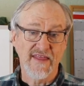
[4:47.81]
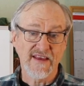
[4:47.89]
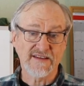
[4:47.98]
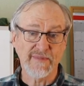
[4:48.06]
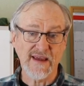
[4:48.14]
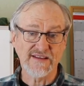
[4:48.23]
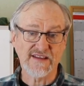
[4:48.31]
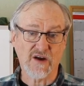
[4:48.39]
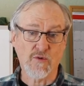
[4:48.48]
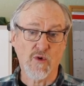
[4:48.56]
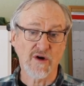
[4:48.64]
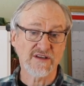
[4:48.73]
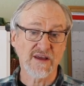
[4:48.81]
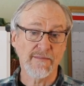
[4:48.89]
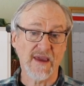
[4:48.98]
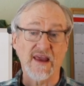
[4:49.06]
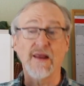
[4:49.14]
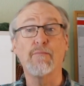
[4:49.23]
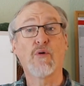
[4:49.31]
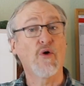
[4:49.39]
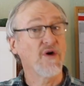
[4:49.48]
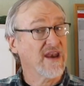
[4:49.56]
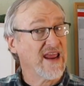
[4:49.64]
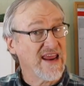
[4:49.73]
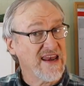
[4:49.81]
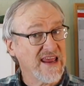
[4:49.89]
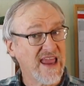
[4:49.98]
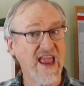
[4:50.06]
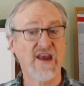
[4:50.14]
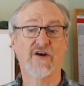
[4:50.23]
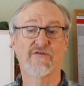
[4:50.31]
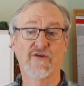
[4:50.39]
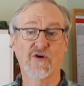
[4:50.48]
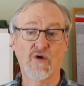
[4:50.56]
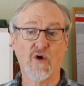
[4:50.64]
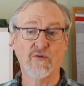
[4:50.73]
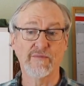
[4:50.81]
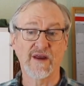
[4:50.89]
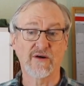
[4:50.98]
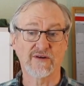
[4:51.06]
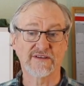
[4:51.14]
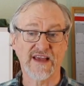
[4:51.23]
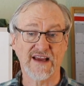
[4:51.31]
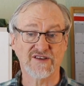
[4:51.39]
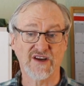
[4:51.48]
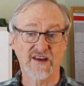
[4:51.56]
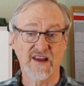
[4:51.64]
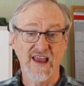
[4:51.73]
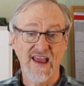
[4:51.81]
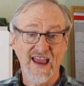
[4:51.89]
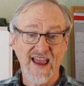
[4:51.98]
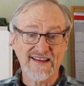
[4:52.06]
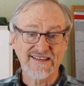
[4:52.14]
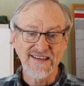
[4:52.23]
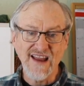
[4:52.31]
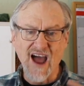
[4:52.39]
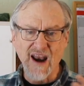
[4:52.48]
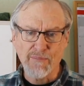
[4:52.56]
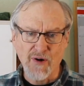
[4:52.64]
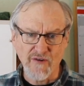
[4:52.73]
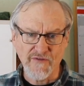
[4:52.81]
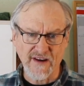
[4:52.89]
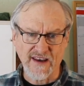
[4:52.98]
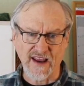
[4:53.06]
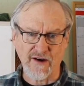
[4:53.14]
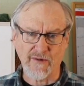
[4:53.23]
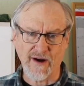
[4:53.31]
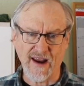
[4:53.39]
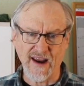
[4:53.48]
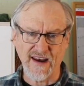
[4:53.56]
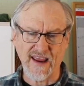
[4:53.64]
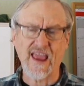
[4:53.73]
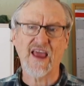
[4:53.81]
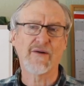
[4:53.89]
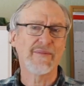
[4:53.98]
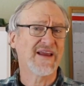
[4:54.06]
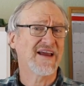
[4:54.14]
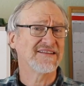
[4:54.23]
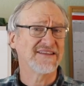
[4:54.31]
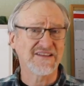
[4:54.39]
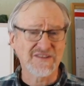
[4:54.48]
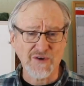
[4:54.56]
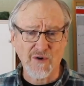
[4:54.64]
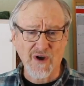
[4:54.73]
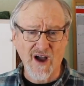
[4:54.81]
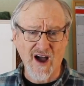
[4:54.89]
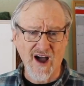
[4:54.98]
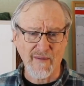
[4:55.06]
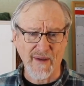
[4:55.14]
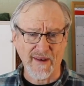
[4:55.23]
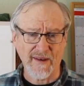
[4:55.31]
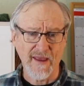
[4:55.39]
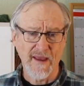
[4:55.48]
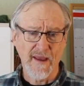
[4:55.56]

This means that quartz can be an important indicator for gold mineralization. It's not a perfect indicator because it's so common.